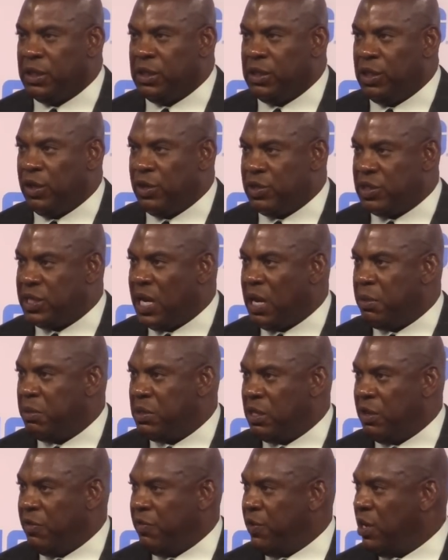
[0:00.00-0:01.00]
you know, Sam
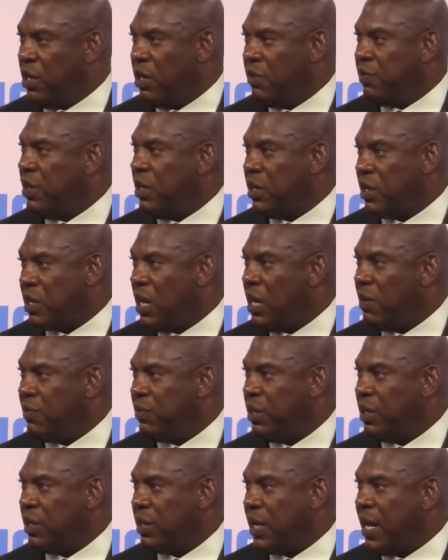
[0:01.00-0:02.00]
was a very, very
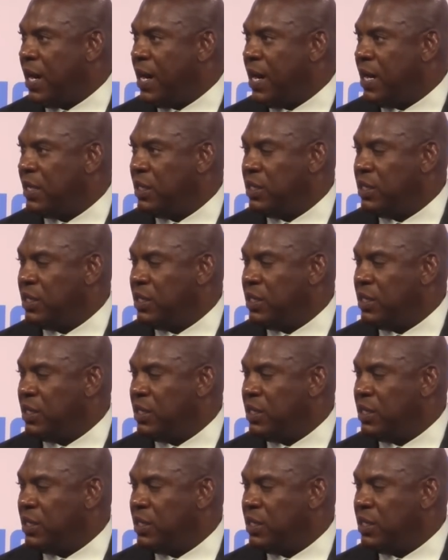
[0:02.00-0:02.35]
confident guy.